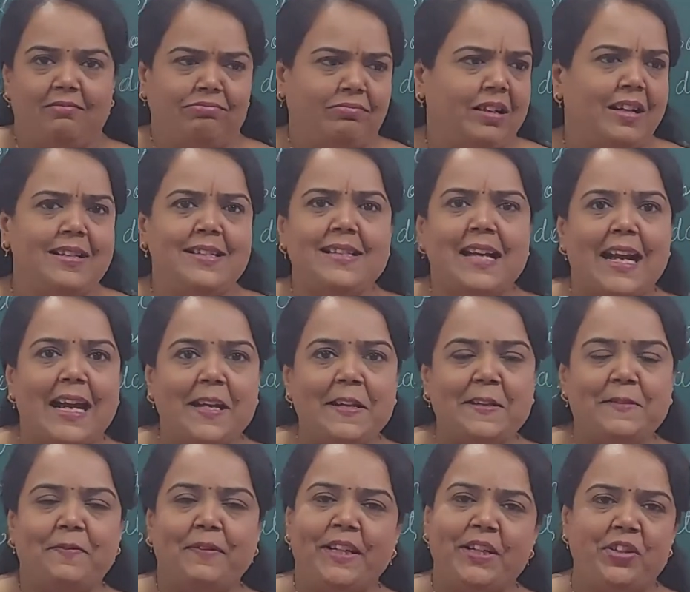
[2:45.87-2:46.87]
a
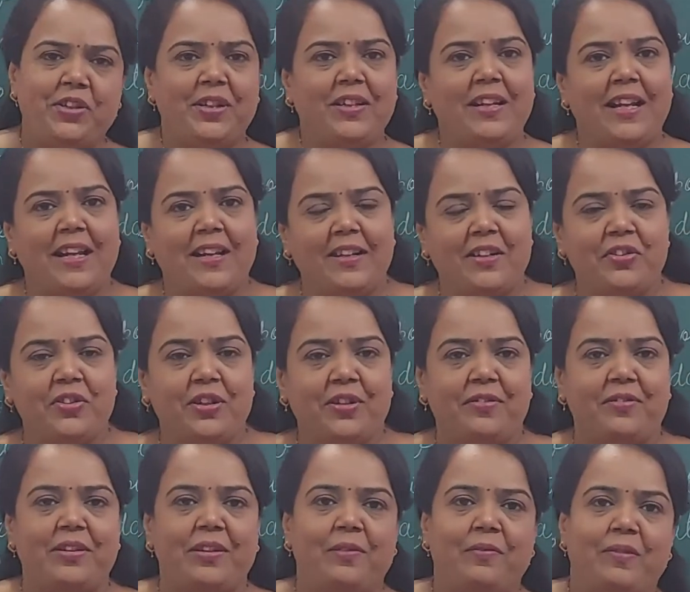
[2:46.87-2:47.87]
science fiction and a
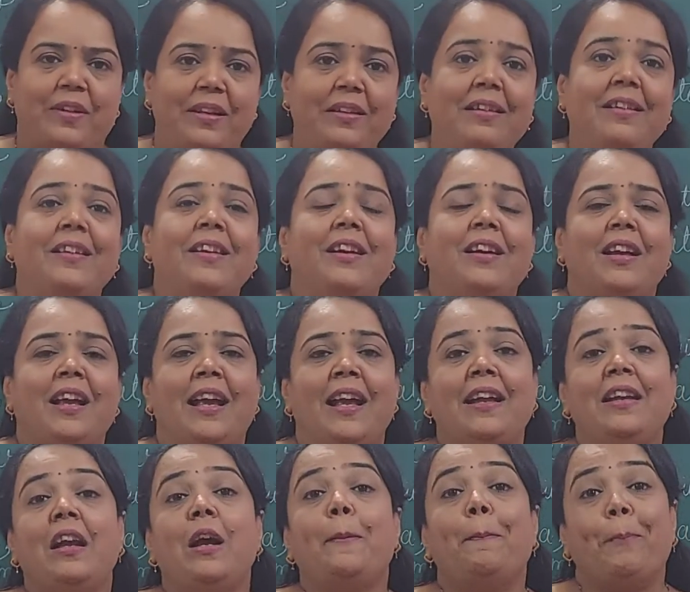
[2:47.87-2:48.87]
general one,
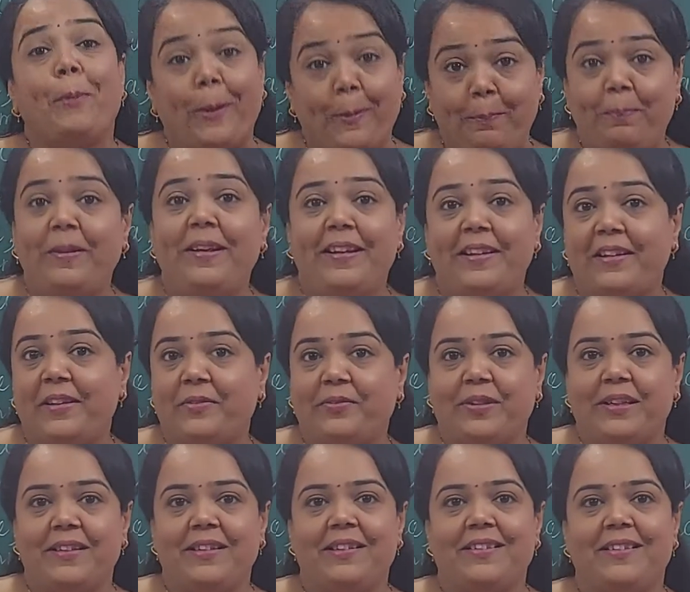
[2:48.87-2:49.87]
and a popular
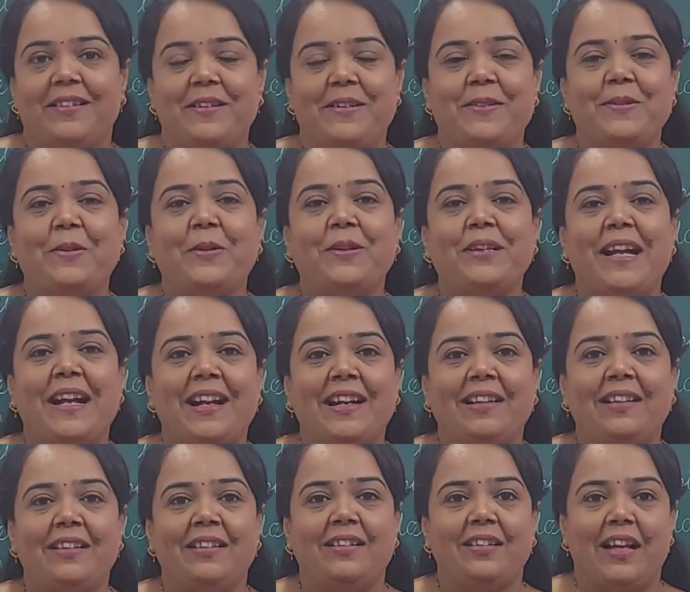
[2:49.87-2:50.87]
one, so
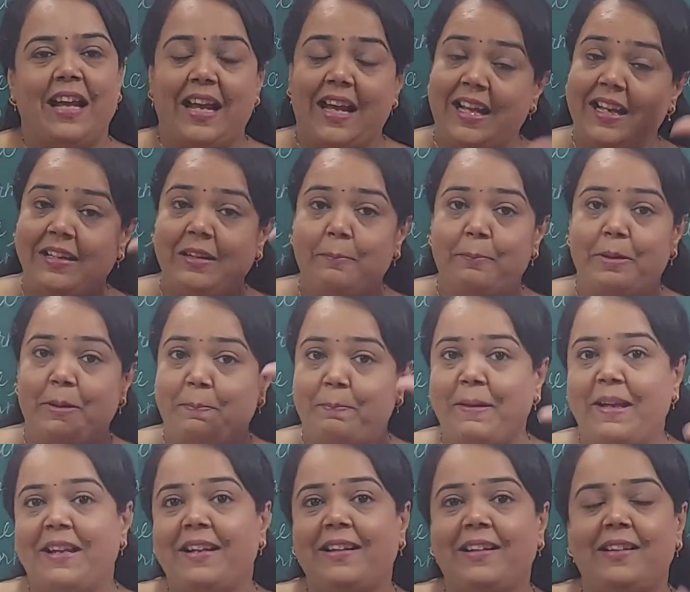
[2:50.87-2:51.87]
that and
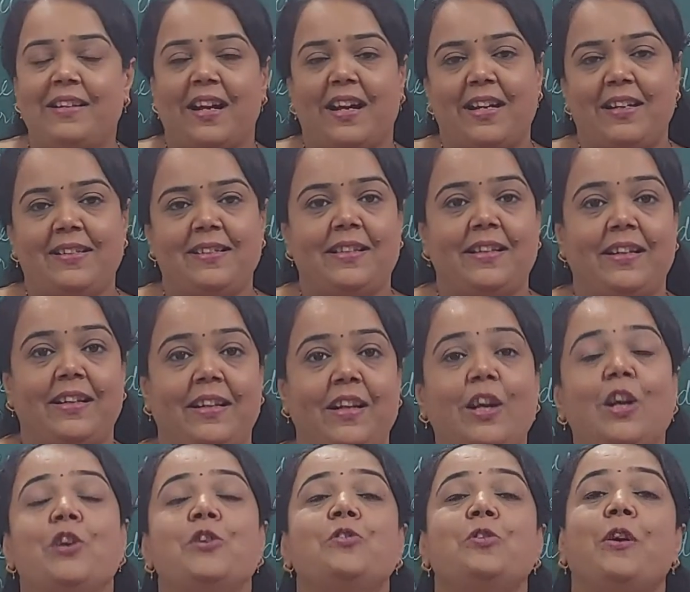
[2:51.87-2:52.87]
prepare it nicely.
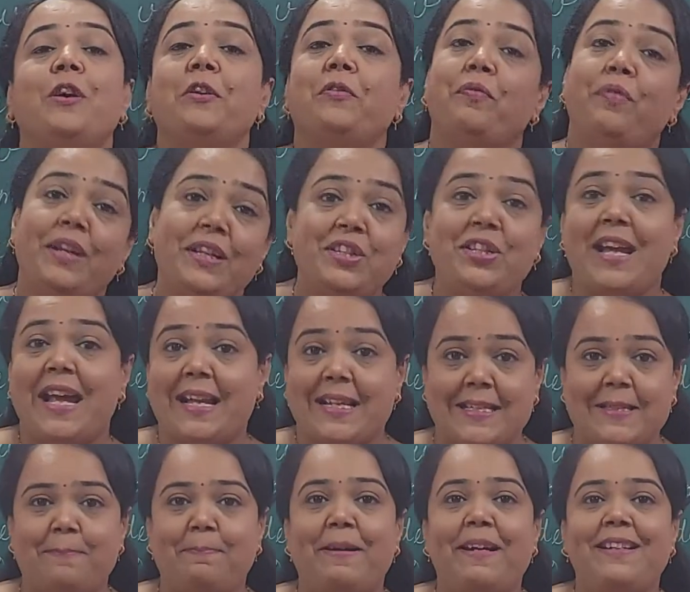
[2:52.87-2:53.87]
So on which
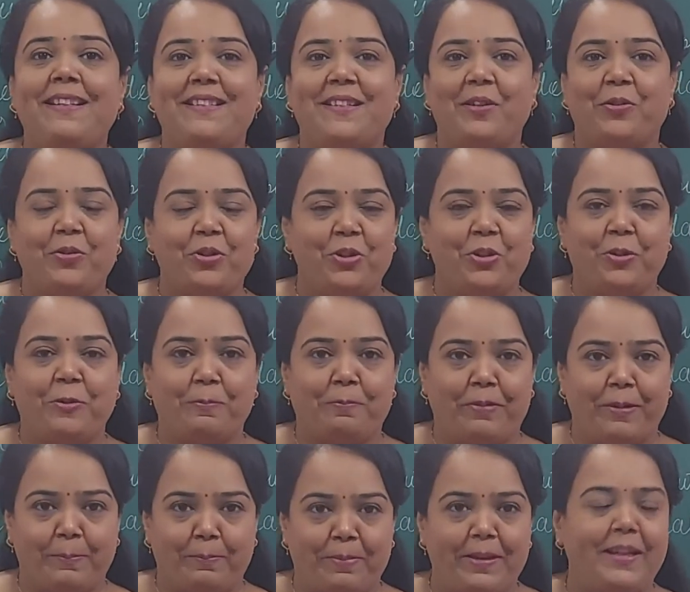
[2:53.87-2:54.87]
aspects you should
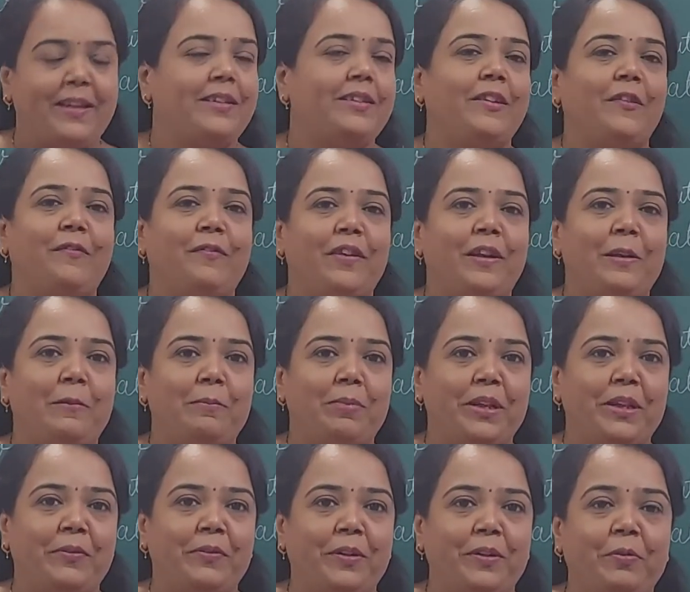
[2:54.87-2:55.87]
prepare the film
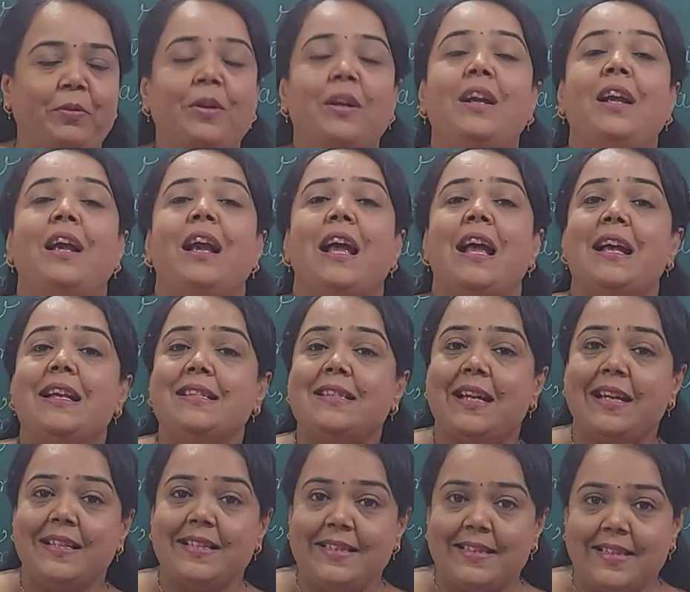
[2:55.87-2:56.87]
review? As
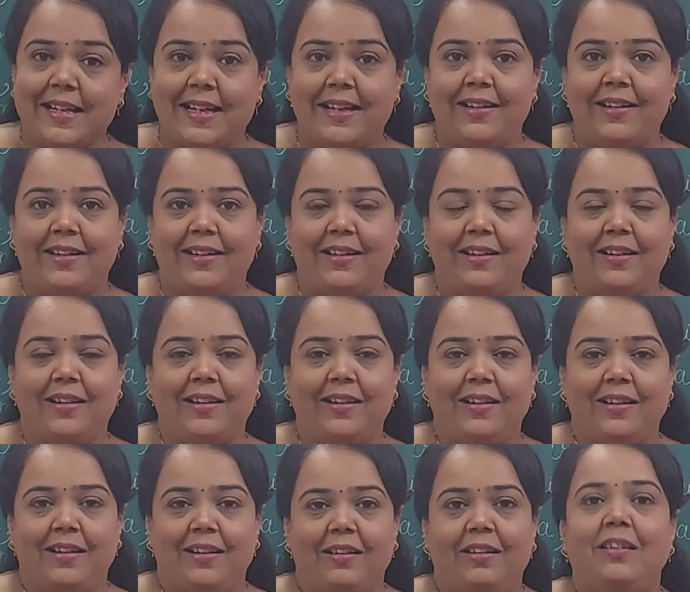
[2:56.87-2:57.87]
I said,
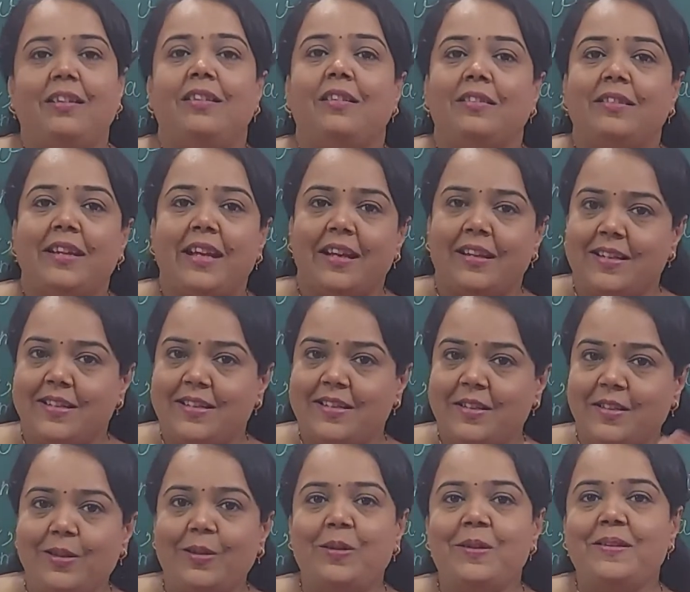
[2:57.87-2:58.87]
there is
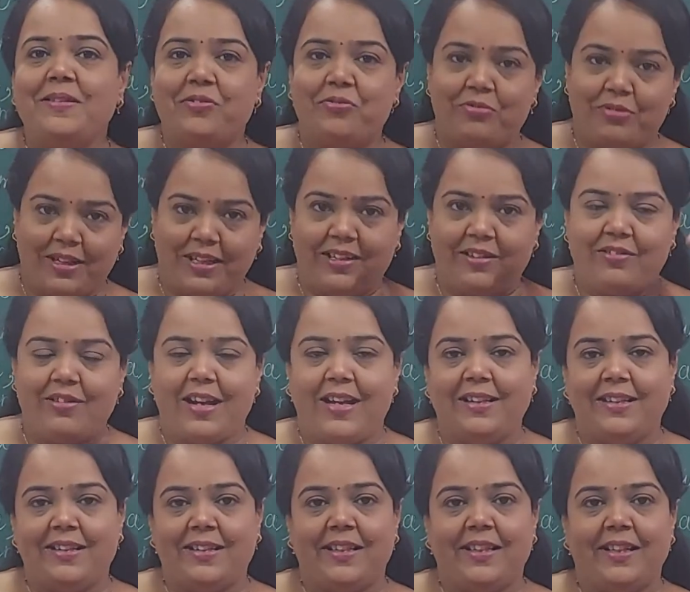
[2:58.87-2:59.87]
no strict
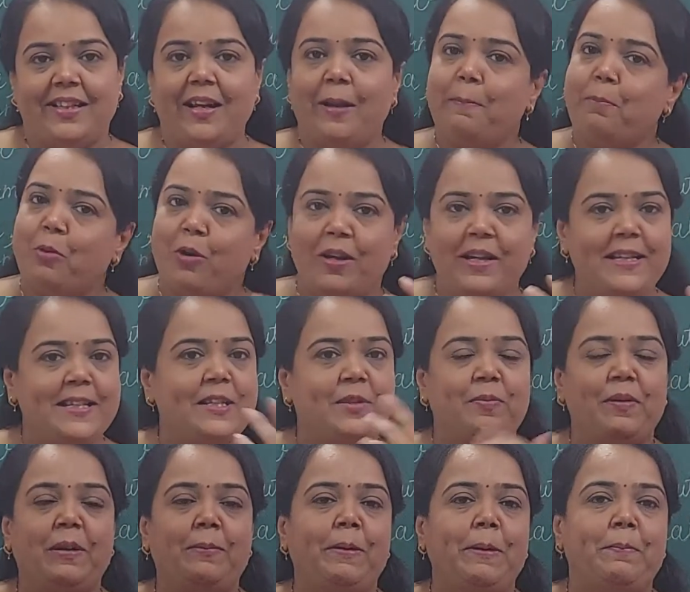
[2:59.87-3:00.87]
criteria. Points
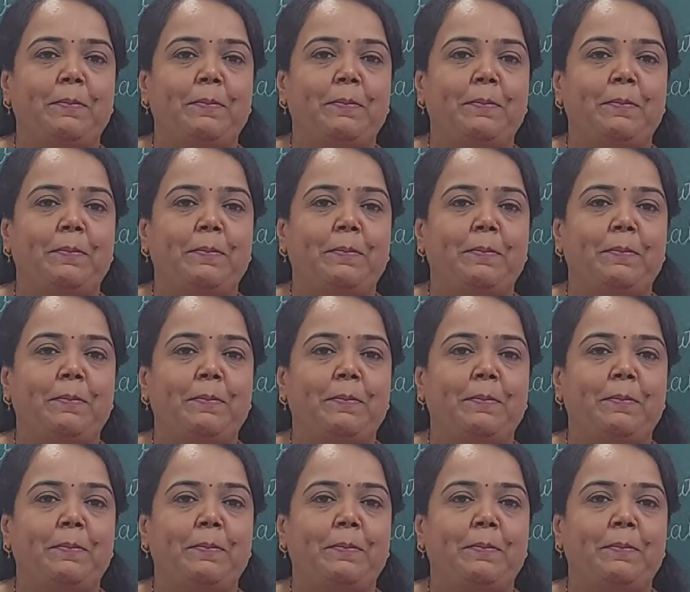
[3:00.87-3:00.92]
will be